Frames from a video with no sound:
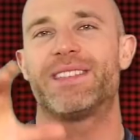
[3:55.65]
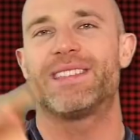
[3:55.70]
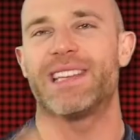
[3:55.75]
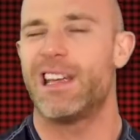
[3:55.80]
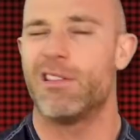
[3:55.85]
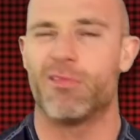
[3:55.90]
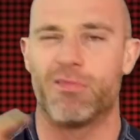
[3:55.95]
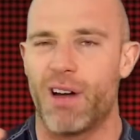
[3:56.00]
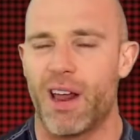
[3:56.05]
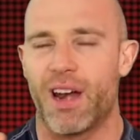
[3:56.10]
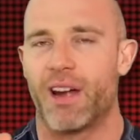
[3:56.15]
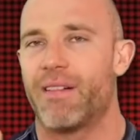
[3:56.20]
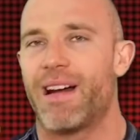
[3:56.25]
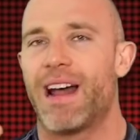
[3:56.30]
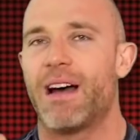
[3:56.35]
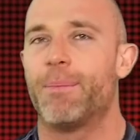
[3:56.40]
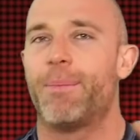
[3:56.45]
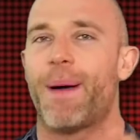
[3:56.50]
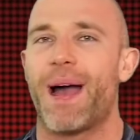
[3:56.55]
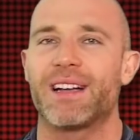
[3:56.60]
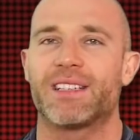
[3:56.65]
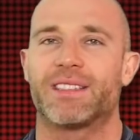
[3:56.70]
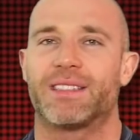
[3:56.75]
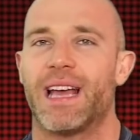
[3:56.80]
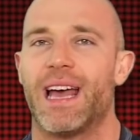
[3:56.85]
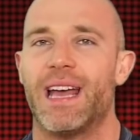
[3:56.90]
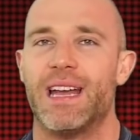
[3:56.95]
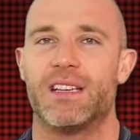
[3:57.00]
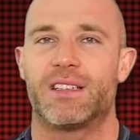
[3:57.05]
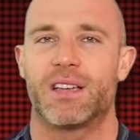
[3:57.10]
seen running around
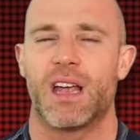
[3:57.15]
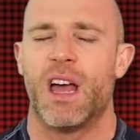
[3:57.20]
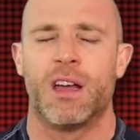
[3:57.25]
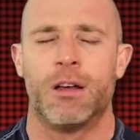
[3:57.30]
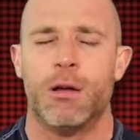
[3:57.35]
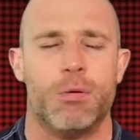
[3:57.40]
backstage saying,